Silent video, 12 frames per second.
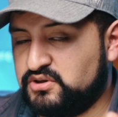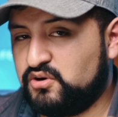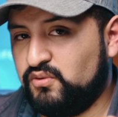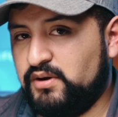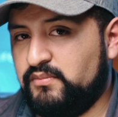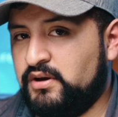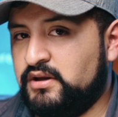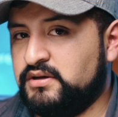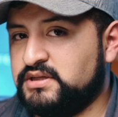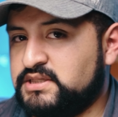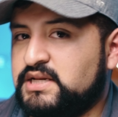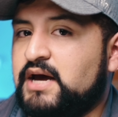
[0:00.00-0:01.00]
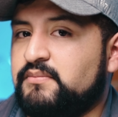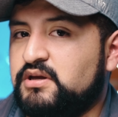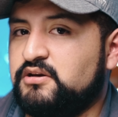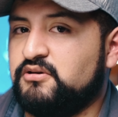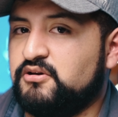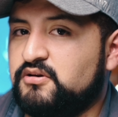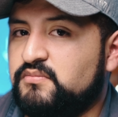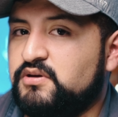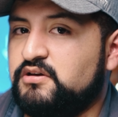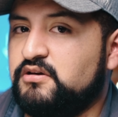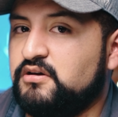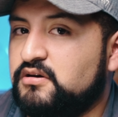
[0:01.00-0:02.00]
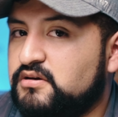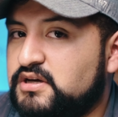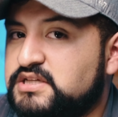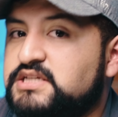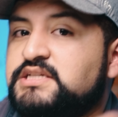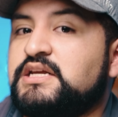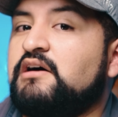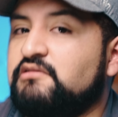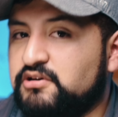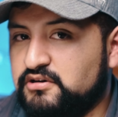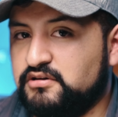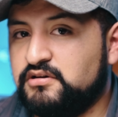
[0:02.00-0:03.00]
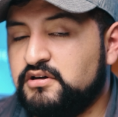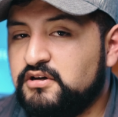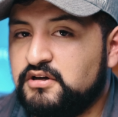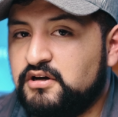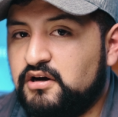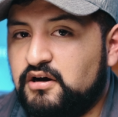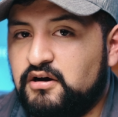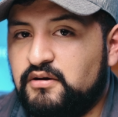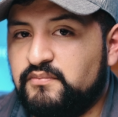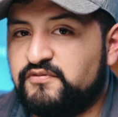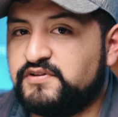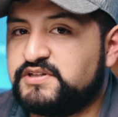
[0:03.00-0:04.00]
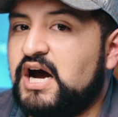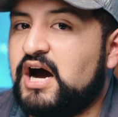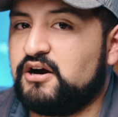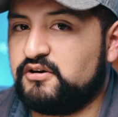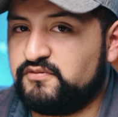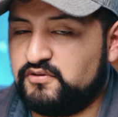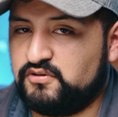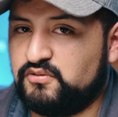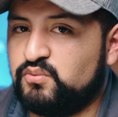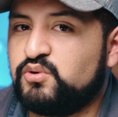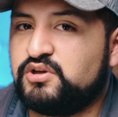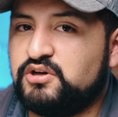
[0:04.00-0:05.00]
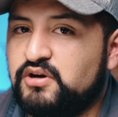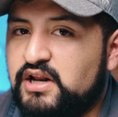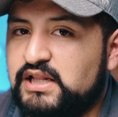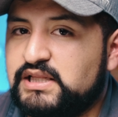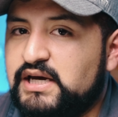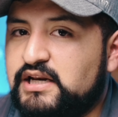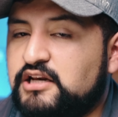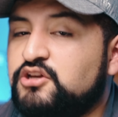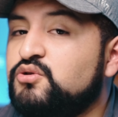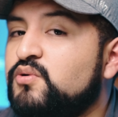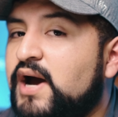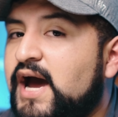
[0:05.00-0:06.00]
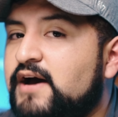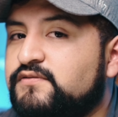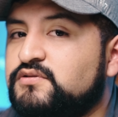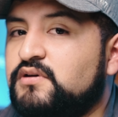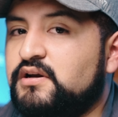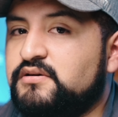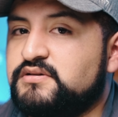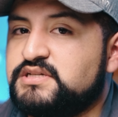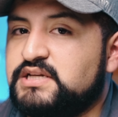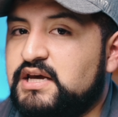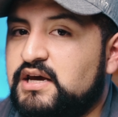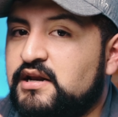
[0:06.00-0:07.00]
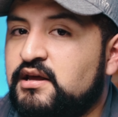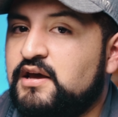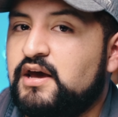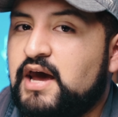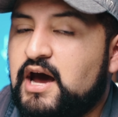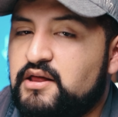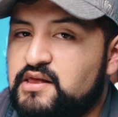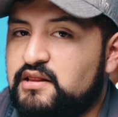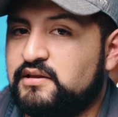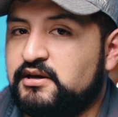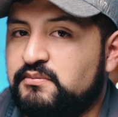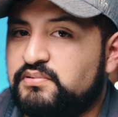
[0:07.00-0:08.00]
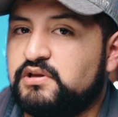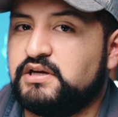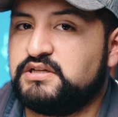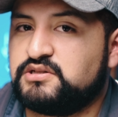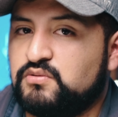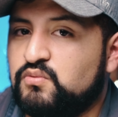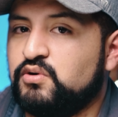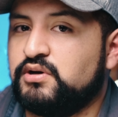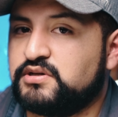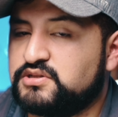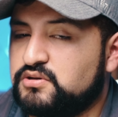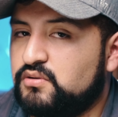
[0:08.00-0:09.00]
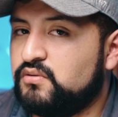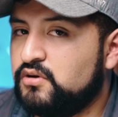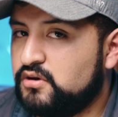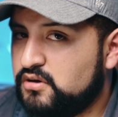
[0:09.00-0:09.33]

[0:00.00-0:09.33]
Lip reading: equipment does not mean you're going to be a stellar photographer or really good at lighting. You have to understand how that light plays and works. So